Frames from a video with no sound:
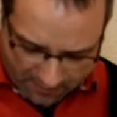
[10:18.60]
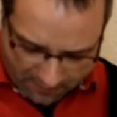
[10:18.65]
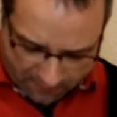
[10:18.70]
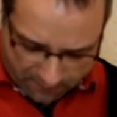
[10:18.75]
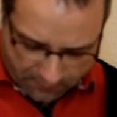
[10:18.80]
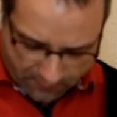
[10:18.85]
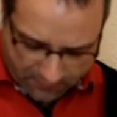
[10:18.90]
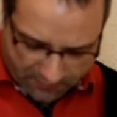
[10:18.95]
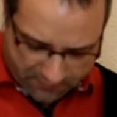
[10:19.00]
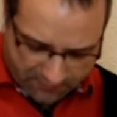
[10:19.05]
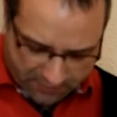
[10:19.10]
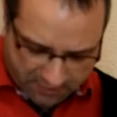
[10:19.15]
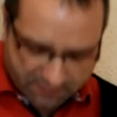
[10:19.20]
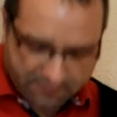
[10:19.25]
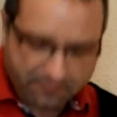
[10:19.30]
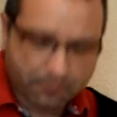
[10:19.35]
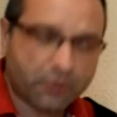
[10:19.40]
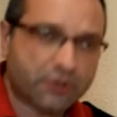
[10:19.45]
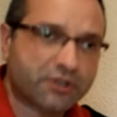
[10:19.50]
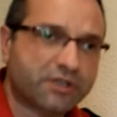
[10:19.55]
For the
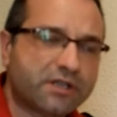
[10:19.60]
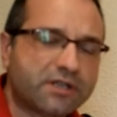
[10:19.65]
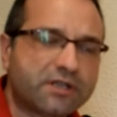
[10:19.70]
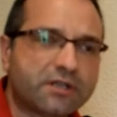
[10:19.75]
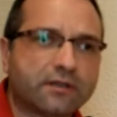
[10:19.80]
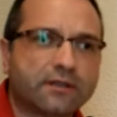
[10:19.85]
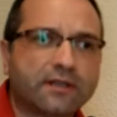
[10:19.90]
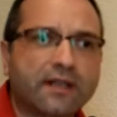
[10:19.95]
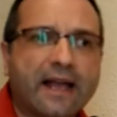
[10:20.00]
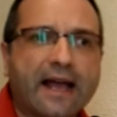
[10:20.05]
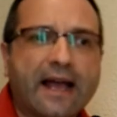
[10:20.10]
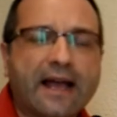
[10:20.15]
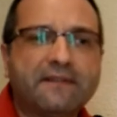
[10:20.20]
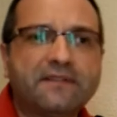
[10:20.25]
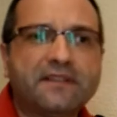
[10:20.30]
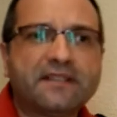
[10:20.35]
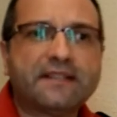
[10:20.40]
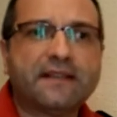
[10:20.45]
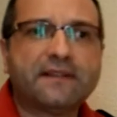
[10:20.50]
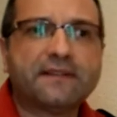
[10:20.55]
first position, I've
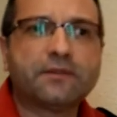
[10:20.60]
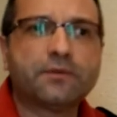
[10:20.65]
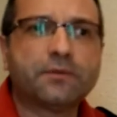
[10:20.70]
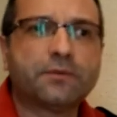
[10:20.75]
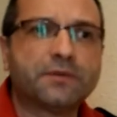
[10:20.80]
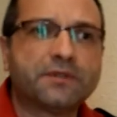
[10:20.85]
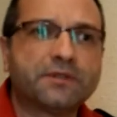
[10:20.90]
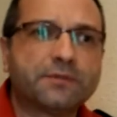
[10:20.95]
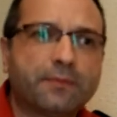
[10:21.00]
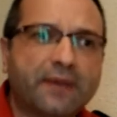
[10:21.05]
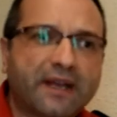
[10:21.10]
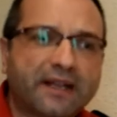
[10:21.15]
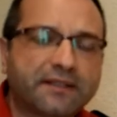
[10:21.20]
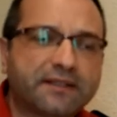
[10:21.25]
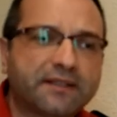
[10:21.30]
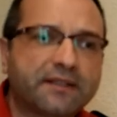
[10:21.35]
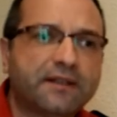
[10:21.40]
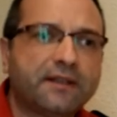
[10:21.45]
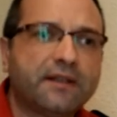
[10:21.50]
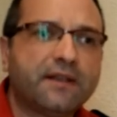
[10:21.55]
decided to
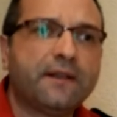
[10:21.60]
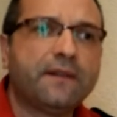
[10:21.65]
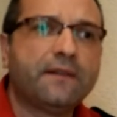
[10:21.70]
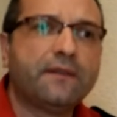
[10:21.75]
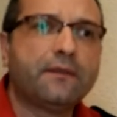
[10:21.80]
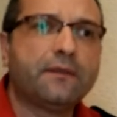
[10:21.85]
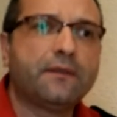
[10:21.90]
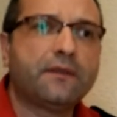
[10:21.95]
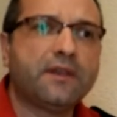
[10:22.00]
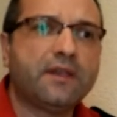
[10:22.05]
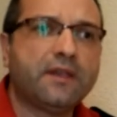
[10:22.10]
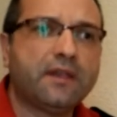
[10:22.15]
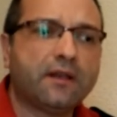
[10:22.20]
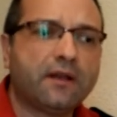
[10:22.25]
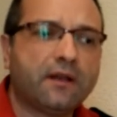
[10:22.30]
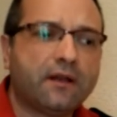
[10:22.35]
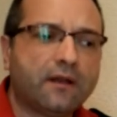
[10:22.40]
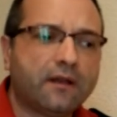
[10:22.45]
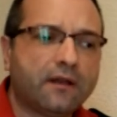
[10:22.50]
respect the